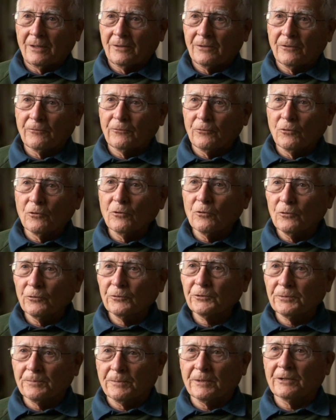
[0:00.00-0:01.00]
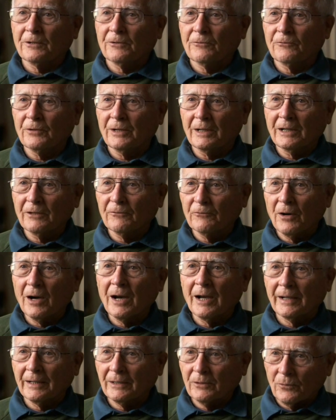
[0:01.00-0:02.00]
The four horsemen really
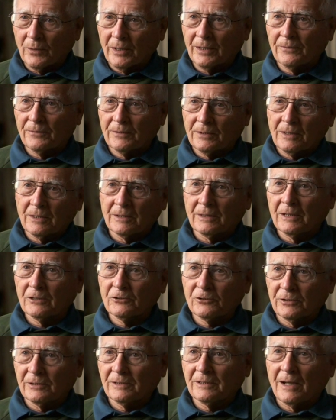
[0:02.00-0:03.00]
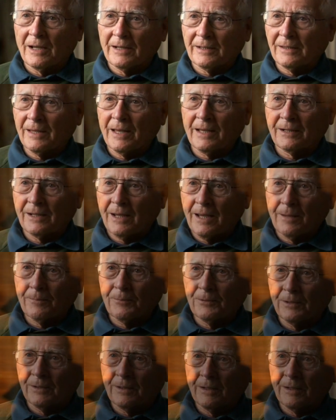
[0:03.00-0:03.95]
ride when conditions like that happen.